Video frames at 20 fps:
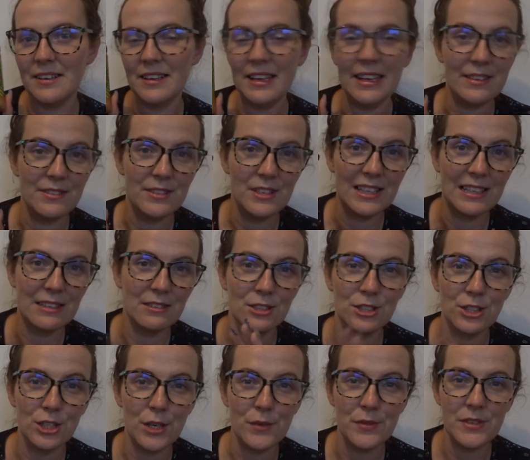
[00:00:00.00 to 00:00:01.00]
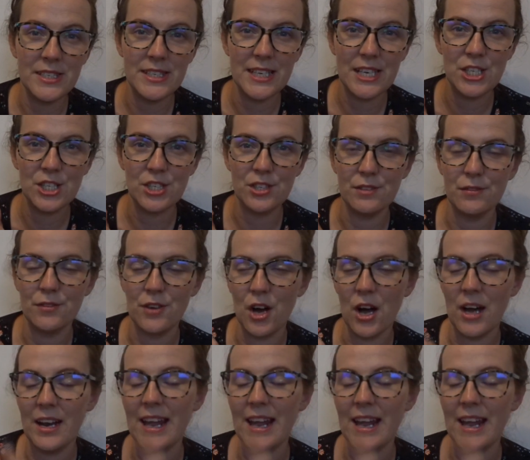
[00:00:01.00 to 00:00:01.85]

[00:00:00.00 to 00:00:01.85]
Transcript: the little service station they've got,